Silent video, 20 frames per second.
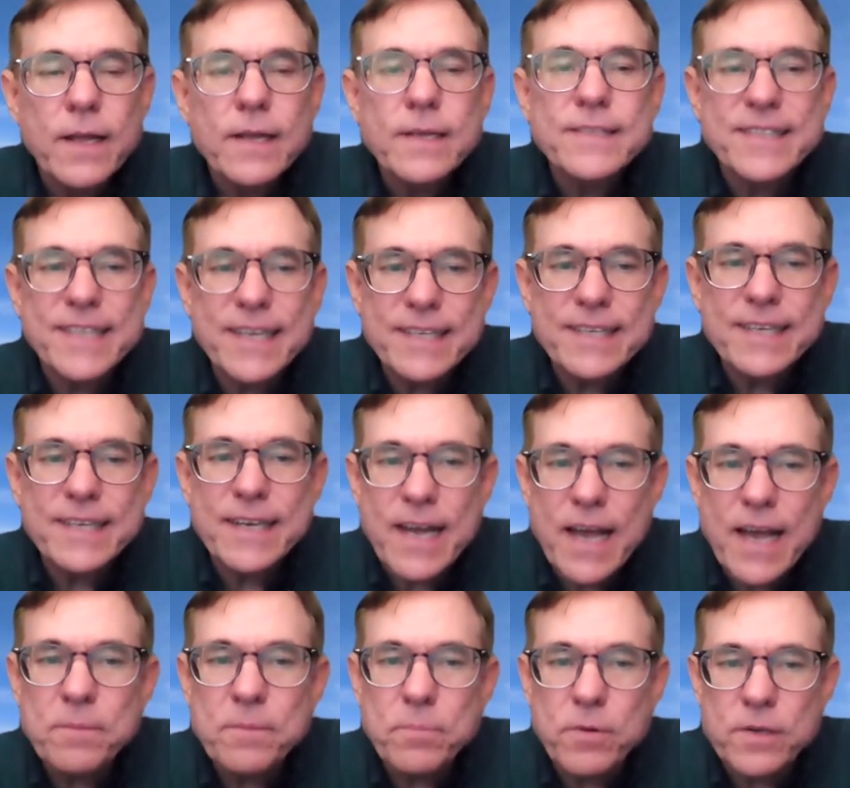
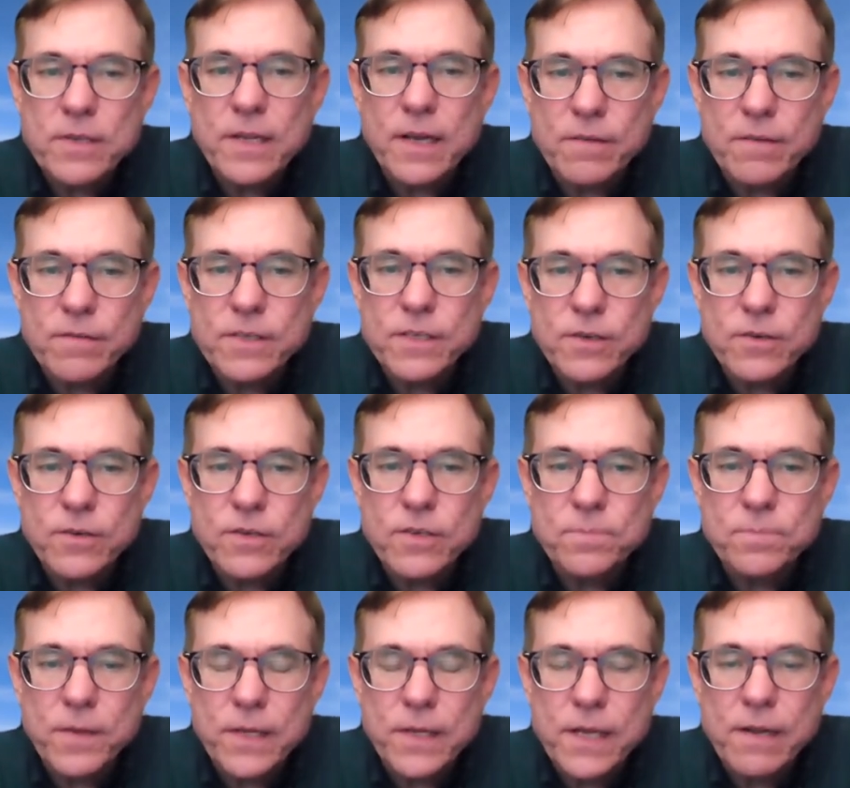69% of students
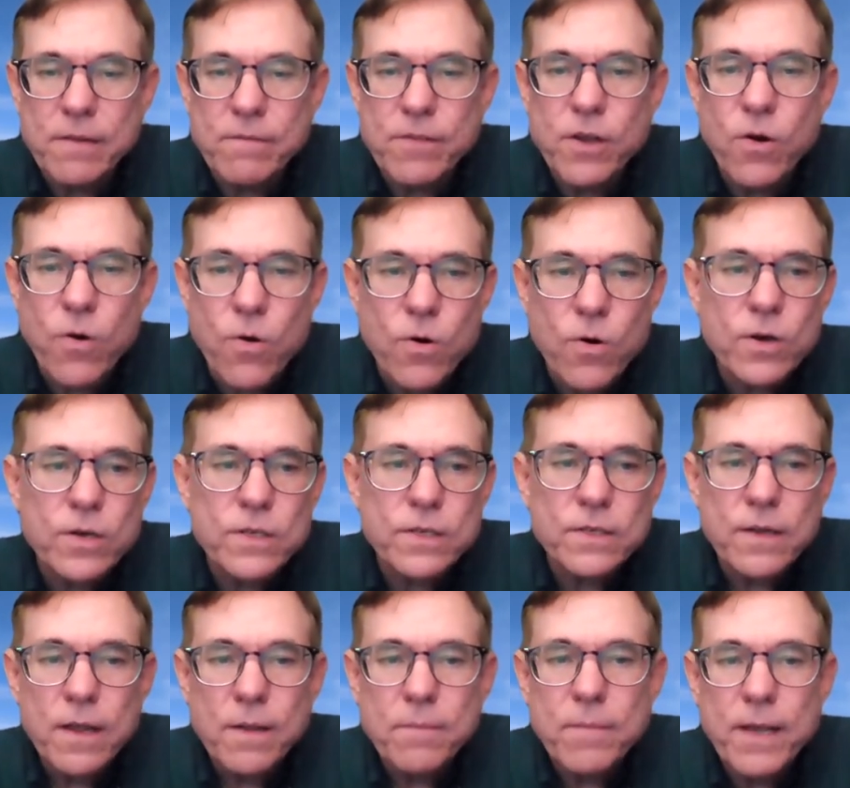believed the
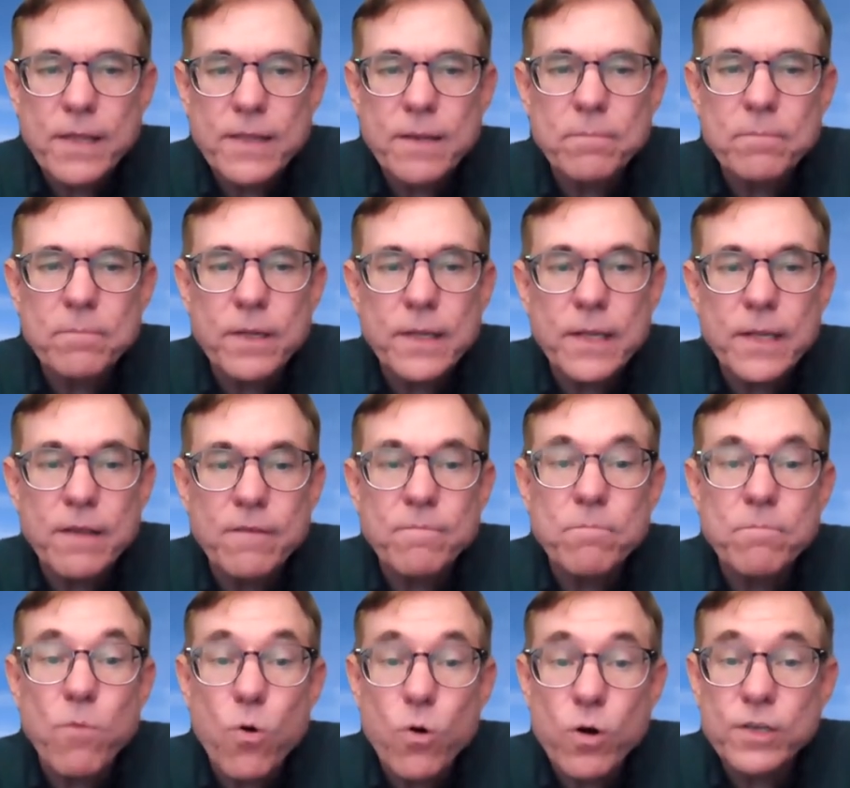course made them believe
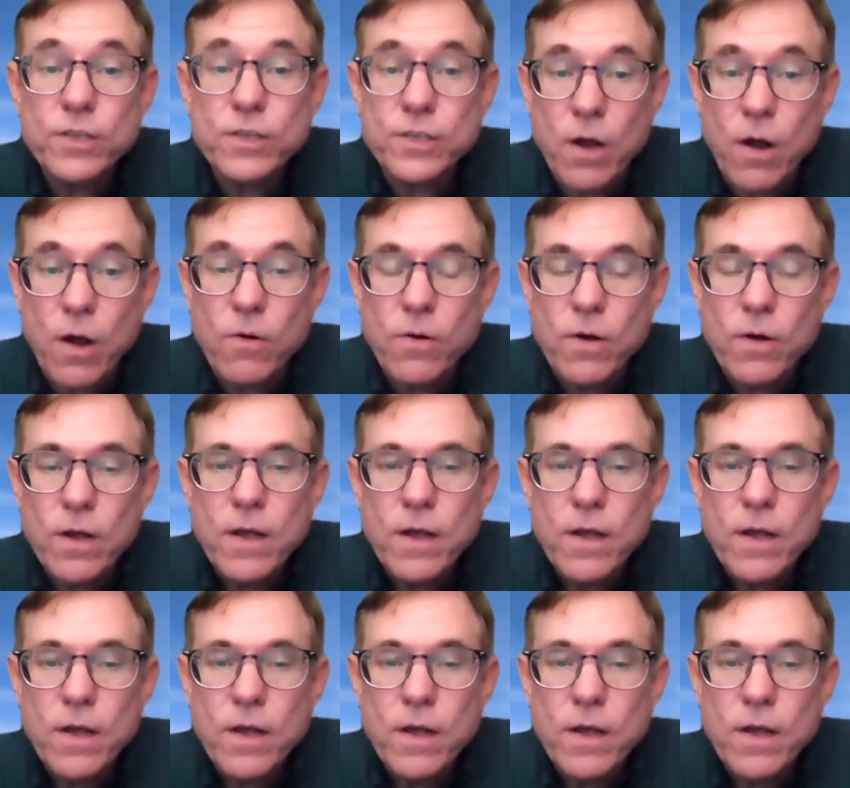more so